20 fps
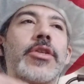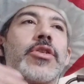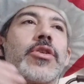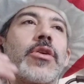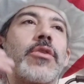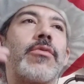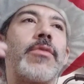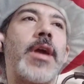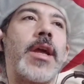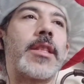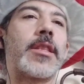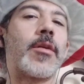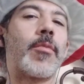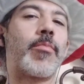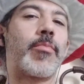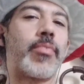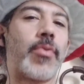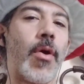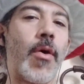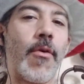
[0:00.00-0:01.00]
to create the
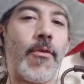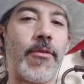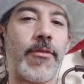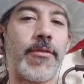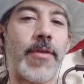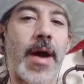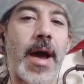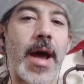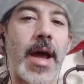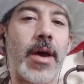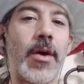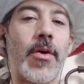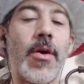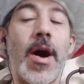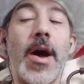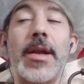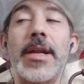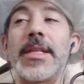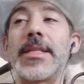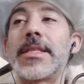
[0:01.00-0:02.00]
profile
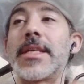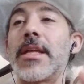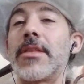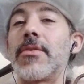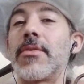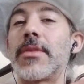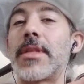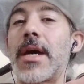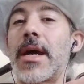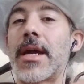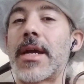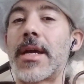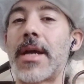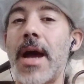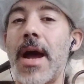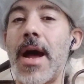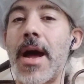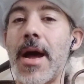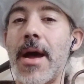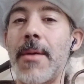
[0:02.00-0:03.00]
on
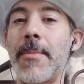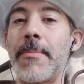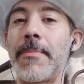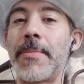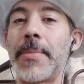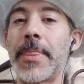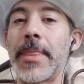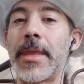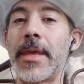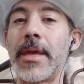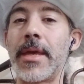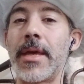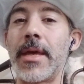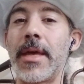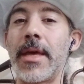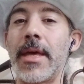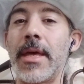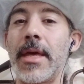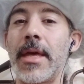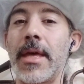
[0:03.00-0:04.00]
Nintendo.com
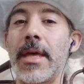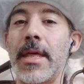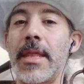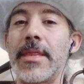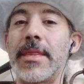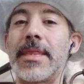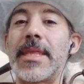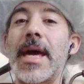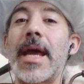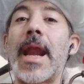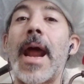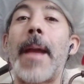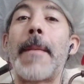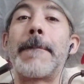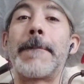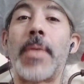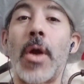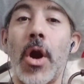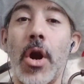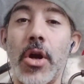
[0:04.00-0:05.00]
that I
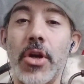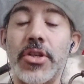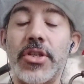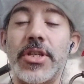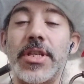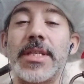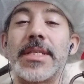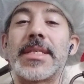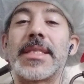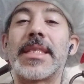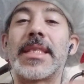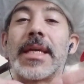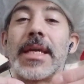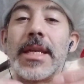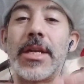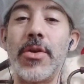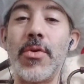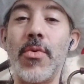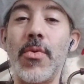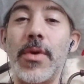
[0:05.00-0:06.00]
purchased the
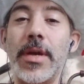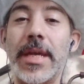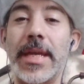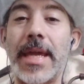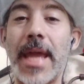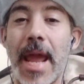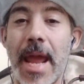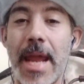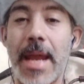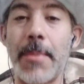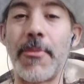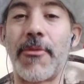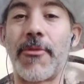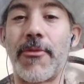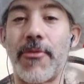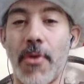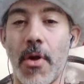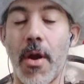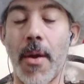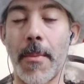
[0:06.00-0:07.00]
new game
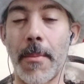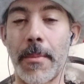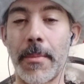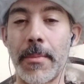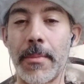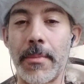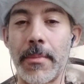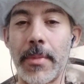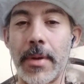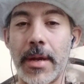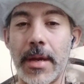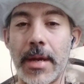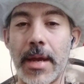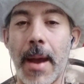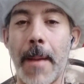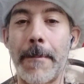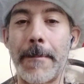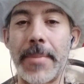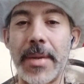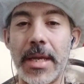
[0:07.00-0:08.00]
from.
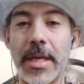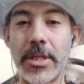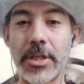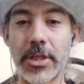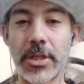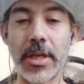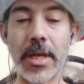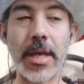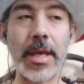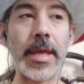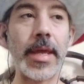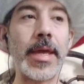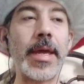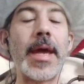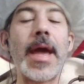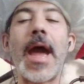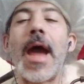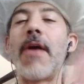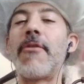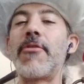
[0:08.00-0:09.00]
Capiche?
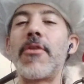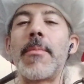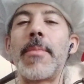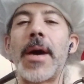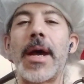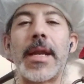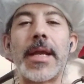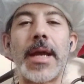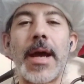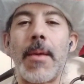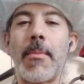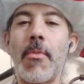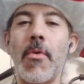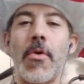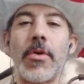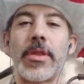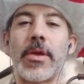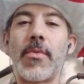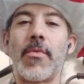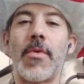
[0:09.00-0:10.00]
Everybody got
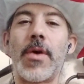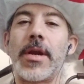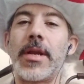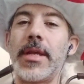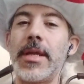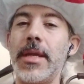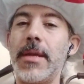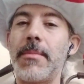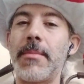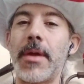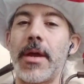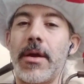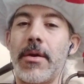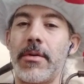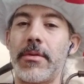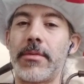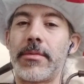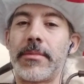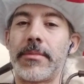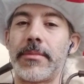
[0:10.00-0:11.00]
more than one
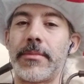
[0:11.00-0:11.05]
email.